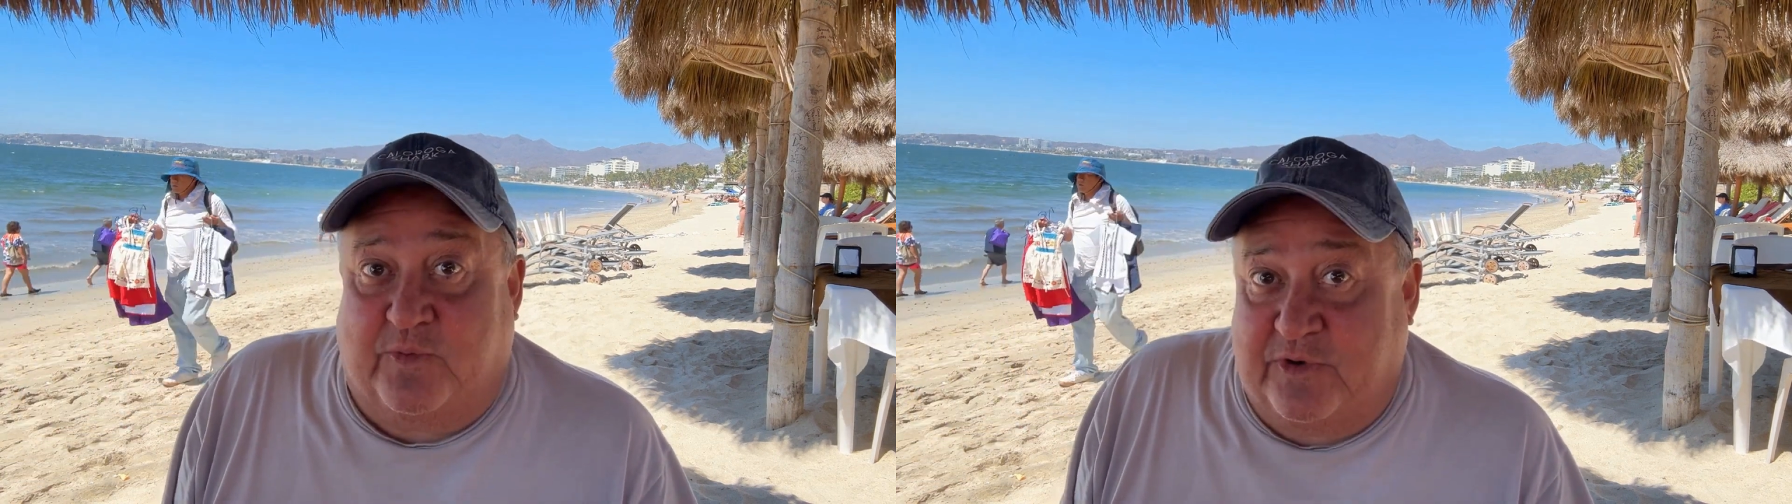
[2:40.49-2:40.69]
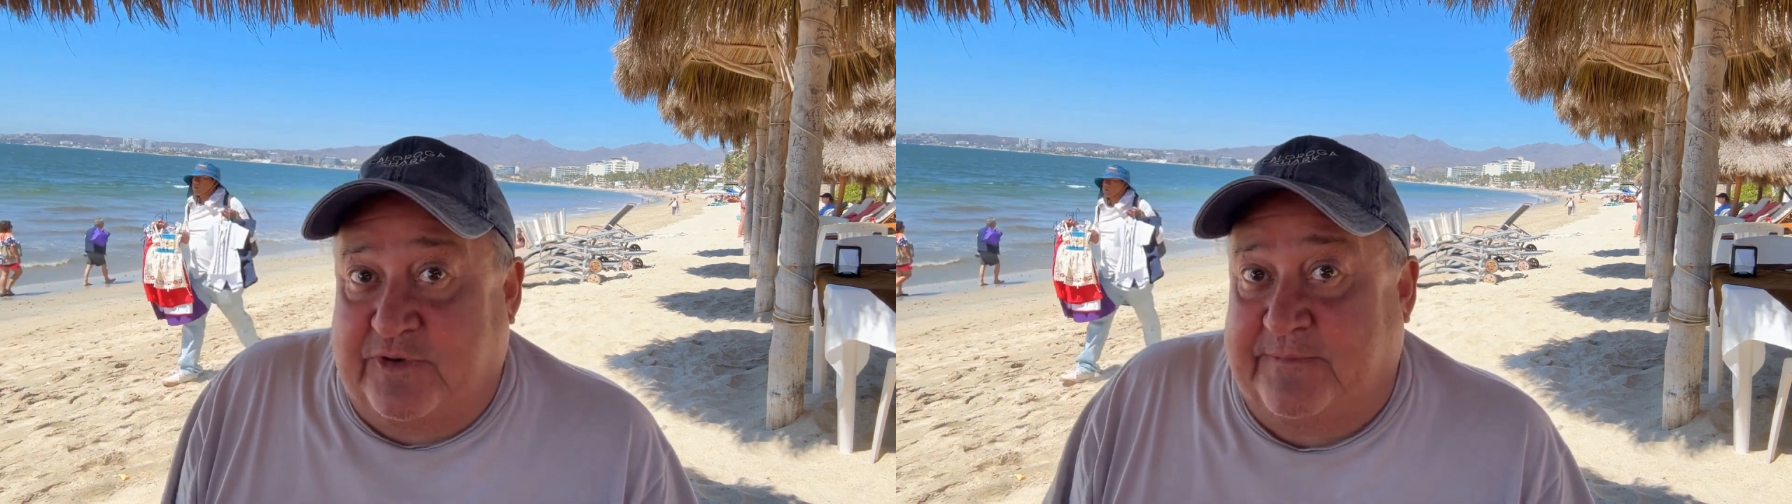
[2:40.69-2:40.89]

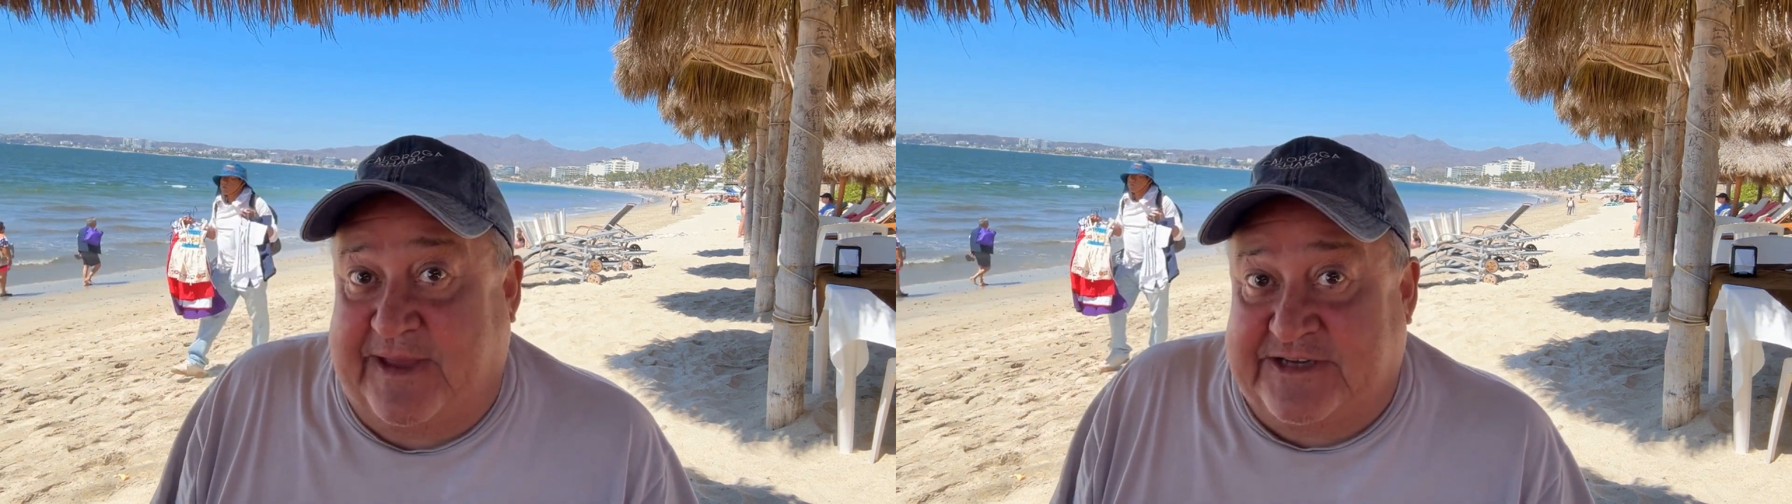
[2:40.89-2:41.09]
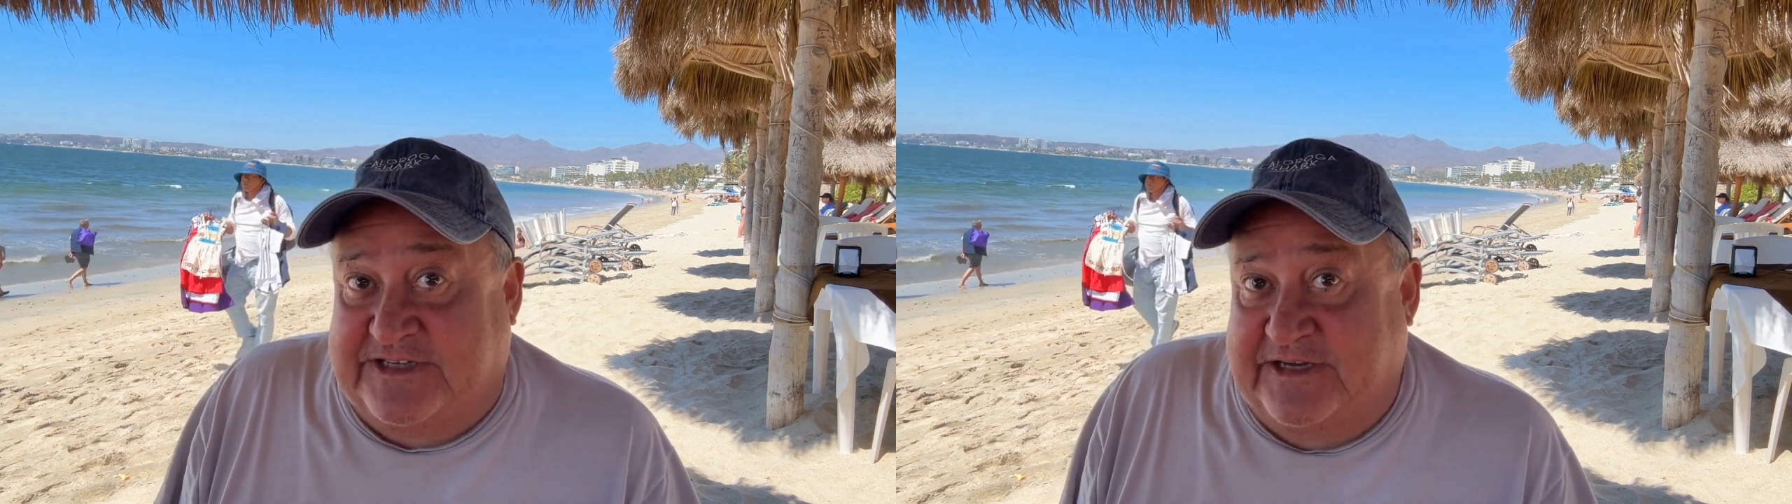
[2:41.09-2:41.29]
order a
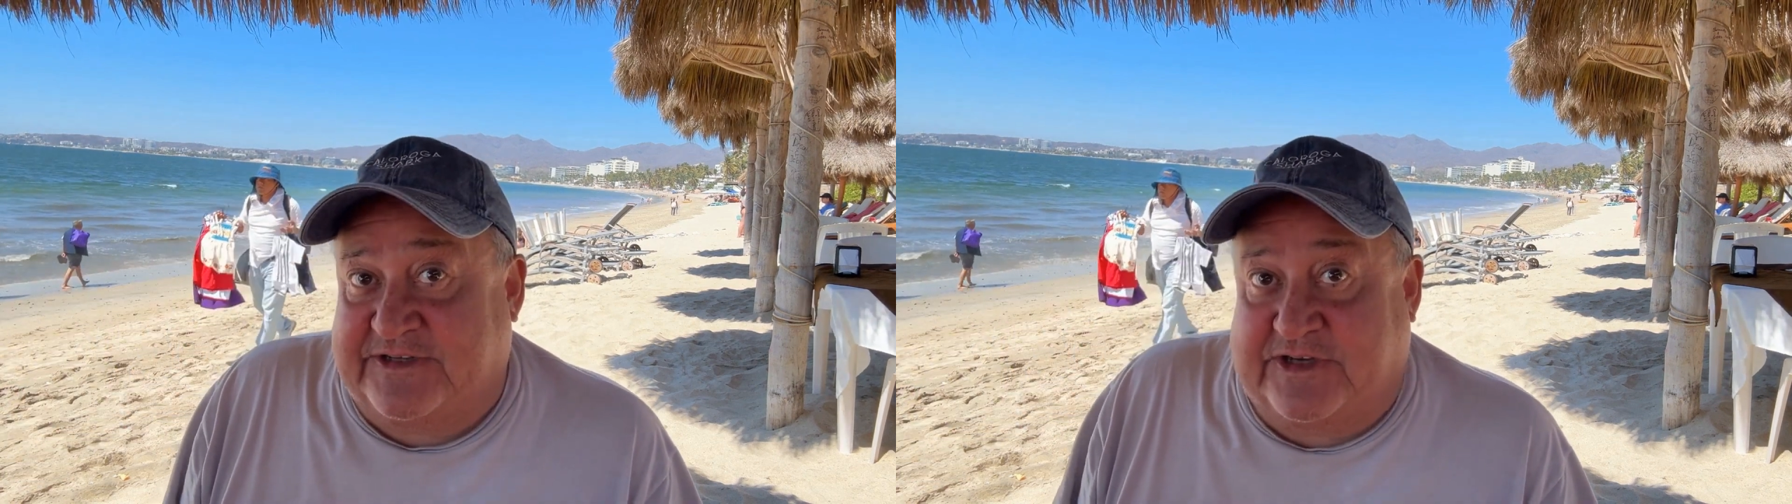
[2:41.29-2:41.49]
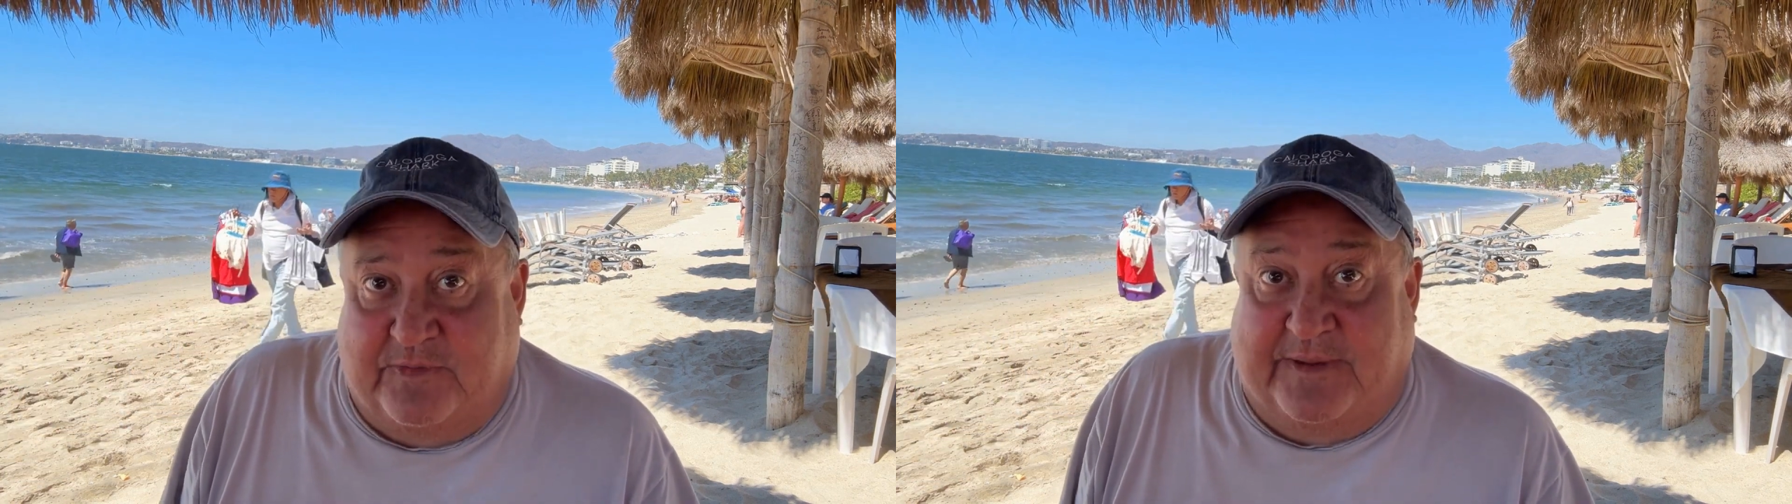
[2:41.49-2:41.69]
pizza,"
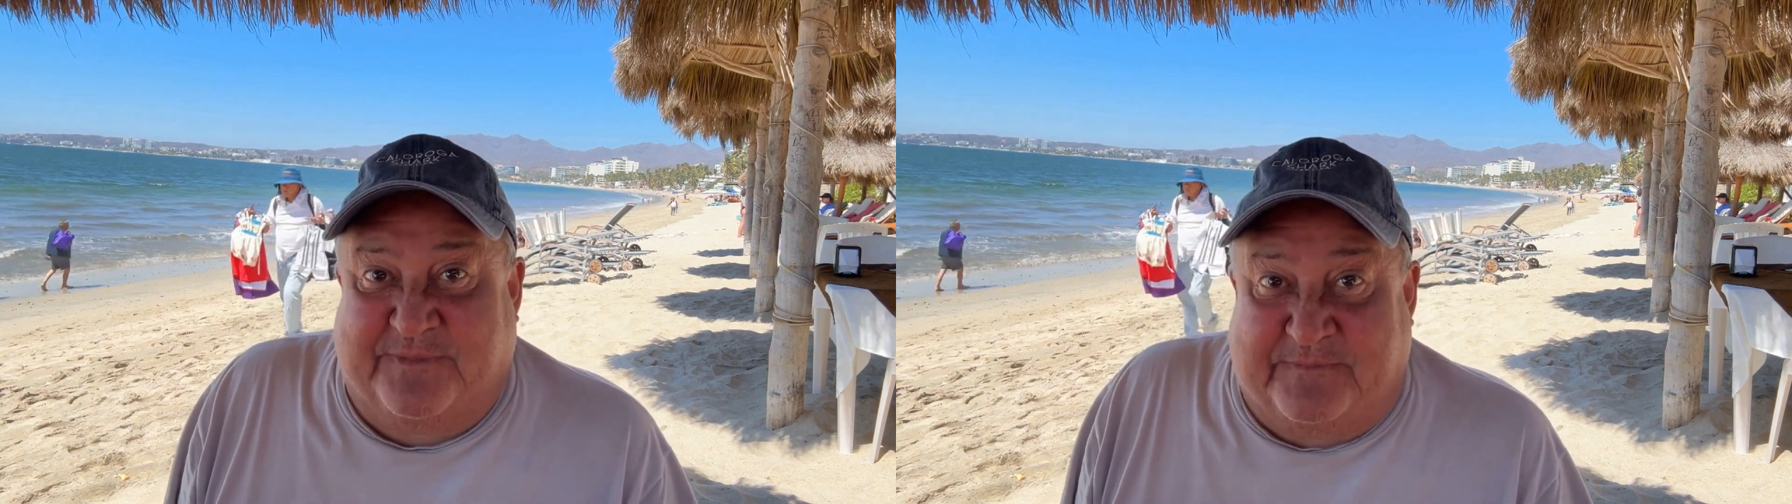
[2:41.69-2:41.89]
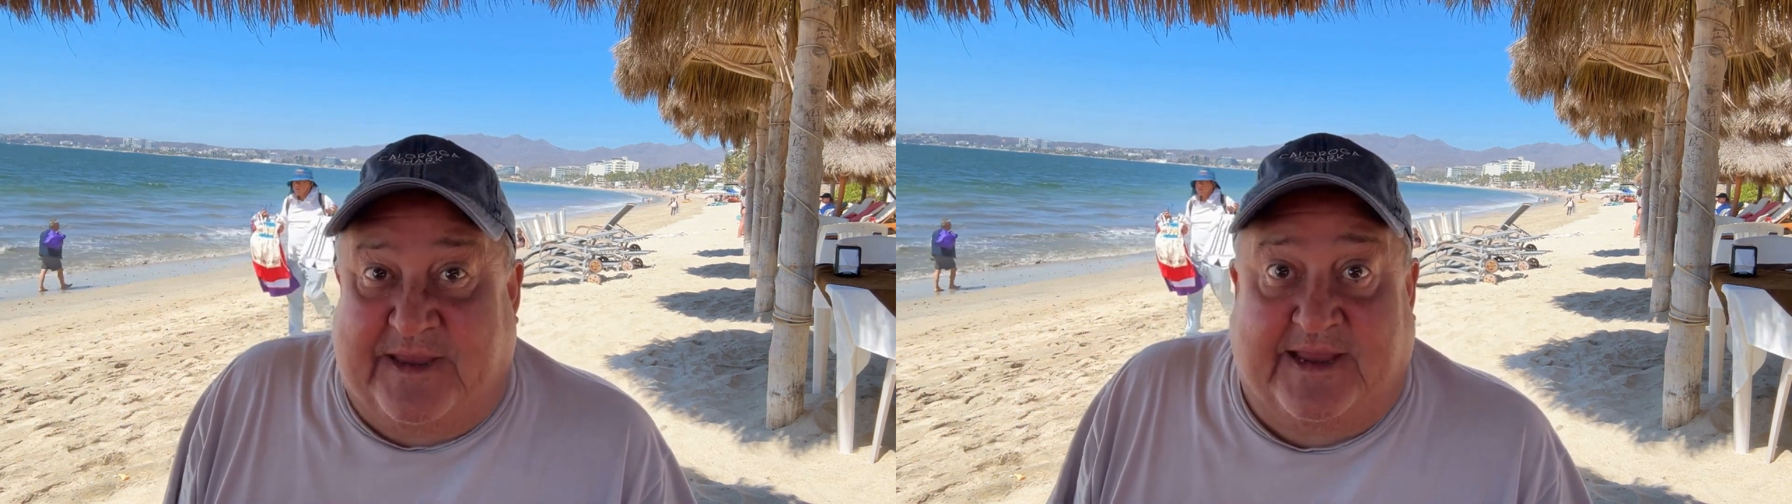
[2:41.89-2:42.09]
she quipped,